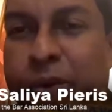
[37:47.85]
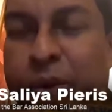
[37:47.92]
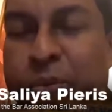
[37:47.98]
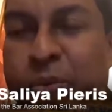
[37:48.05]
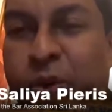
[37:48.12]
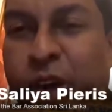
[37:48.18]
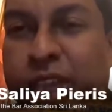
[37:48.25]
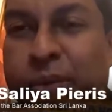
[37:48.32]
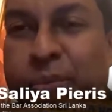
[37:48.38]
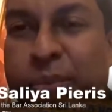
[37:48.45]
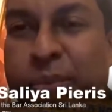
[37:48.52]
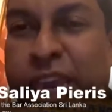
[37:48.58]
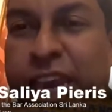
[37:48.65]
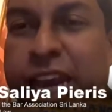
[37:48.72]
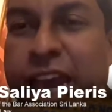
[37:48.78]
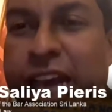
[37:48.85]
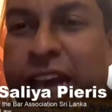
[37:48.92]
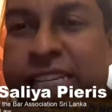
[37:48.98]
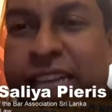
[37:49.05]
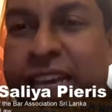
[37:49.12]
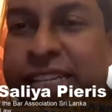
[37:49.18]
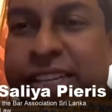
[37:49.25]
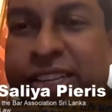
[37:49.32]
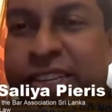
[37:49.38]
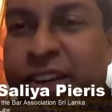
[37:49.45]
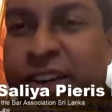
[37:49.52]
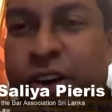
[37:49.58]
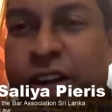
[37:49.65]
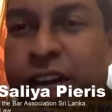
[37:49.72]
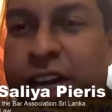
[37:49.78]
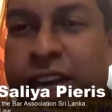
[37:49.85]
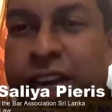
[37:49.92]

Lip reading: what the media says is not